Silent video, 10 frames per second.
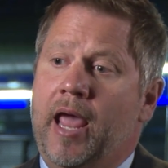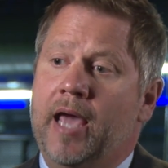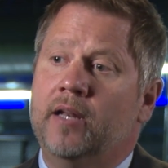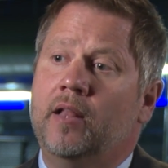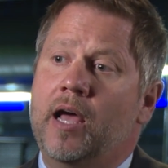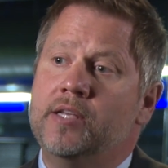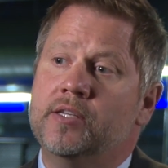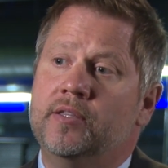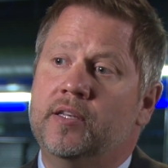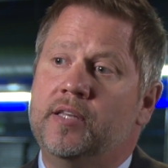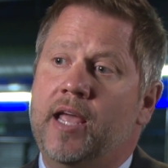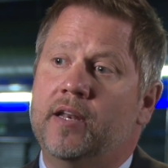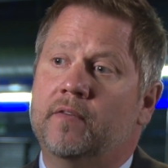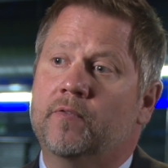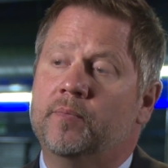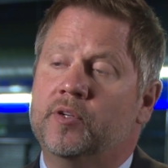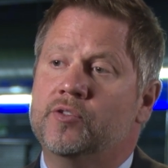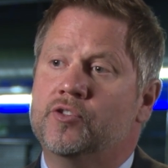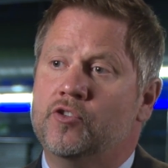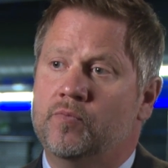Analyzing the data from
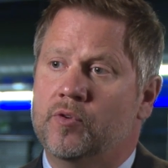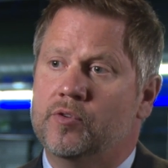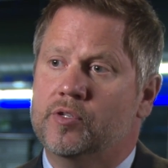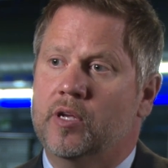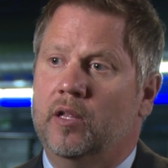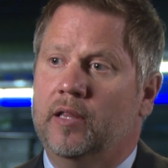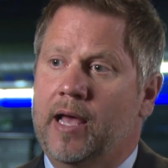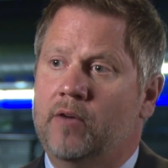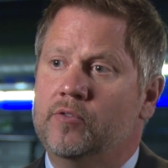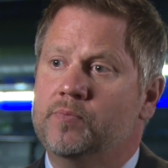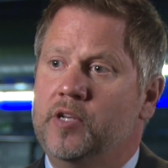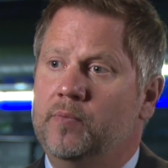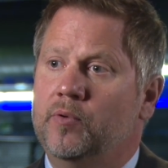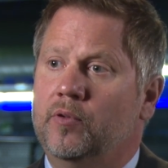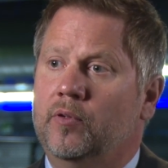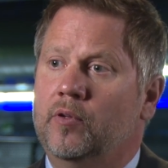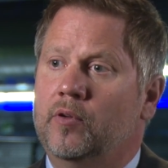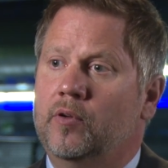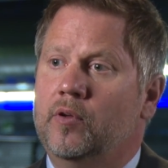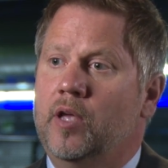consumers allows people
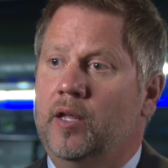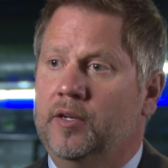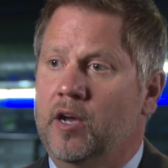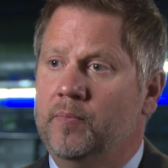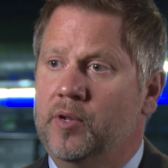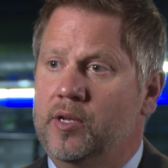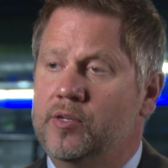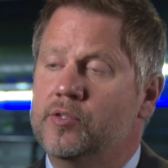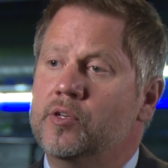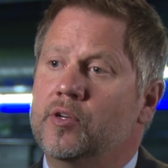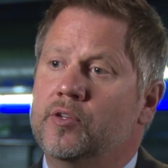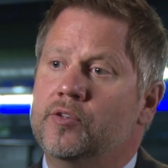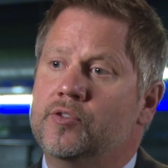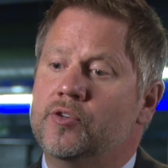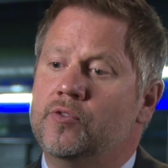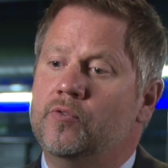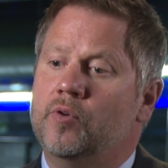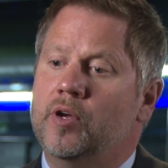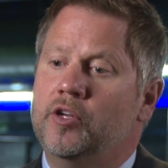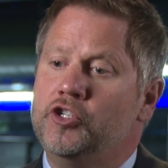and companies
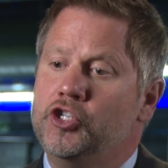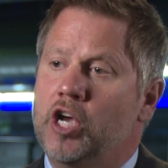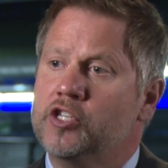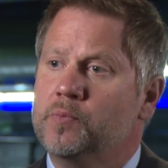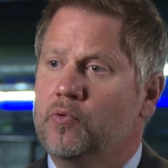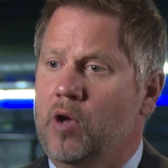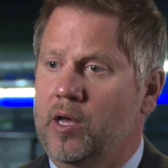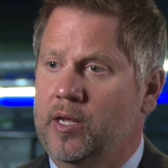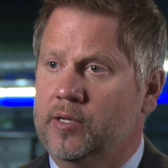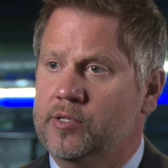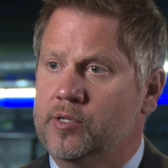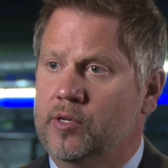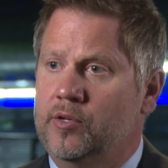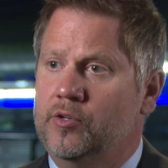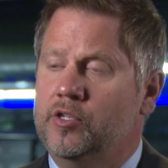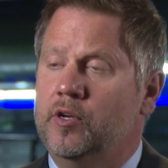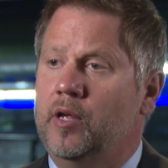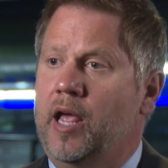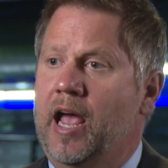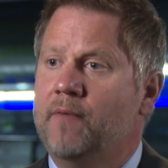to adjust products,
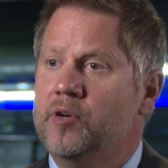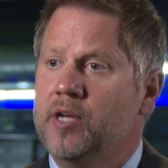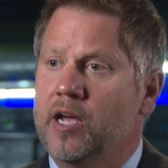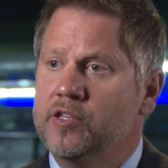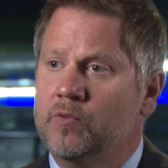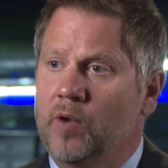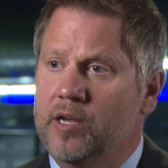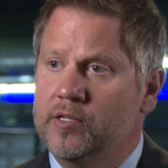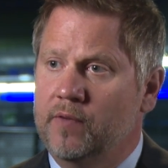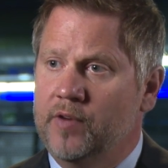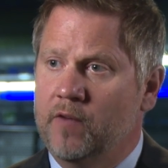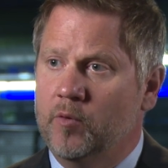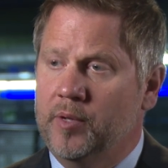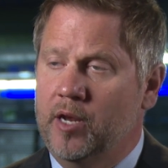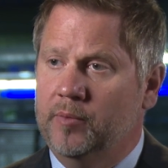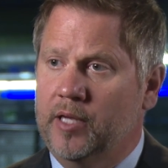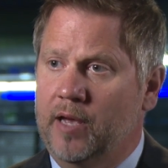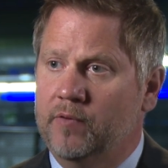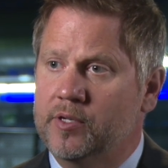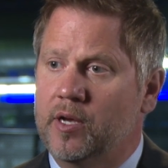to advertise in ways they've never been able to
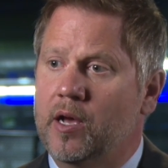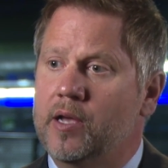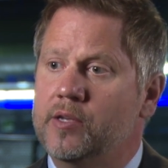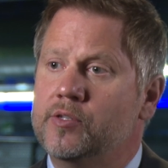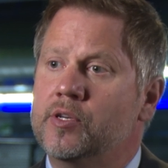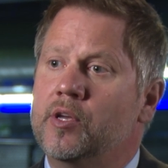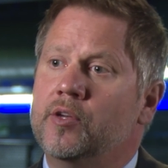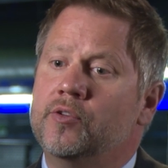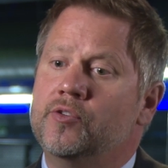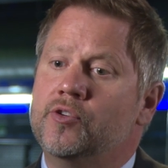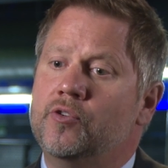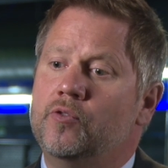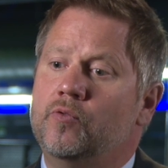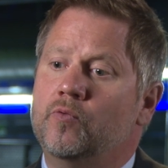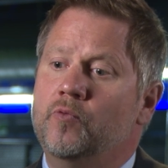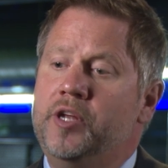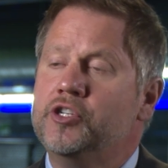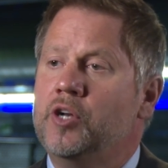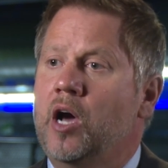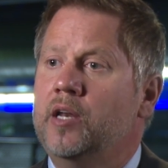advertise, to
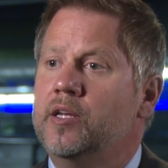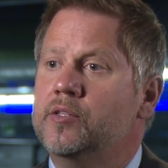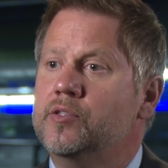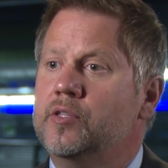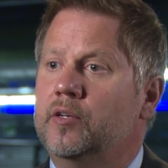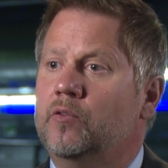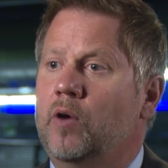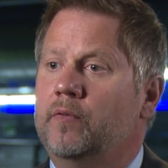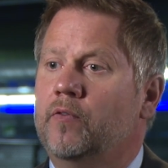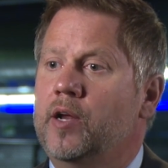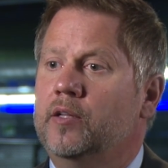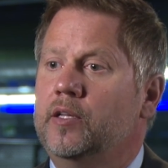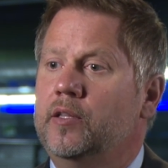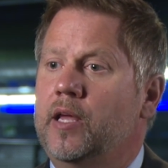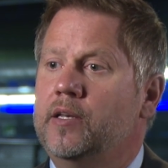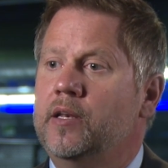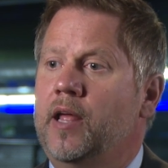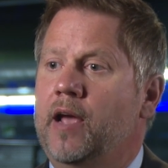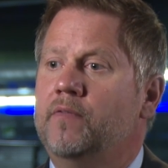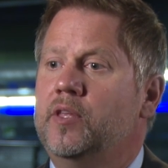reach an audience that, quite frankly, they didn't
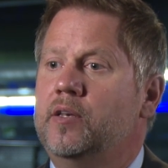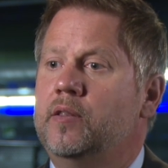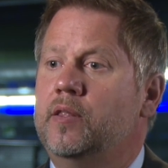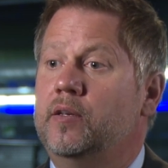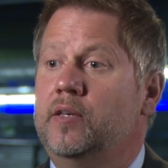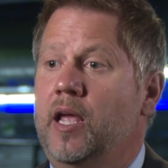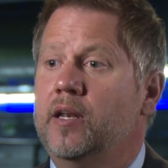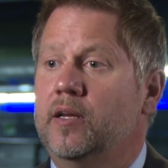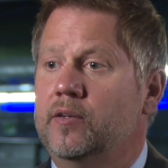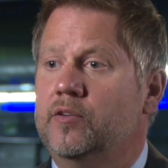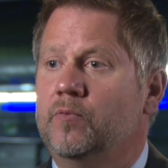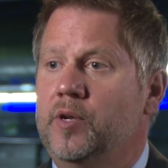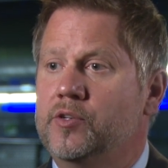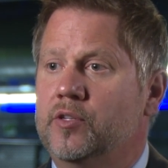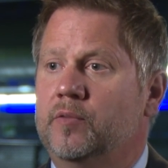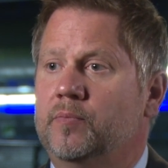have the, the data to reach.